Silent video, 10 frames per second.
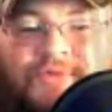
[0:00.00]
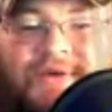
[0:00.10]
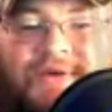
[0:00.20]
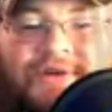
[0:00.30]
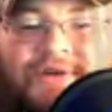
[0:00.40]

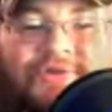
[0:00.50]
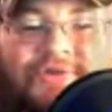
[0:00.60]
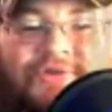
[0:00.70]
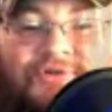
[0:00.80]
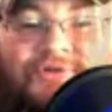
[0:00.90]
WWE
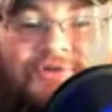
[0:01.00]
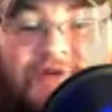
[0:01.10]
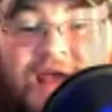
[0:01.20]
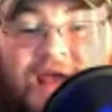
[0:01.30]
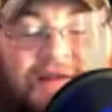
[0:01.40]

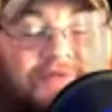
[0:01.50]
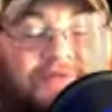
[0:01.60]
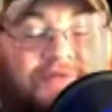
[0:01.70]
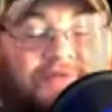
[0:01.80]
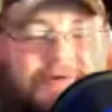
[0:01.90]

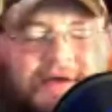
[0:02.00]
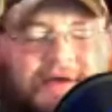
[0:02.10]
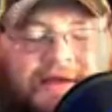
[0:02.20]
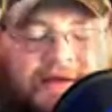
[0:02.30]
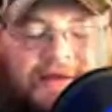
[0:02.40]
creative,
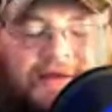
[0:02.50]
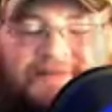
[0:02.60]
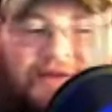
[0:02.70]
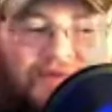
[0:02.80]
and I say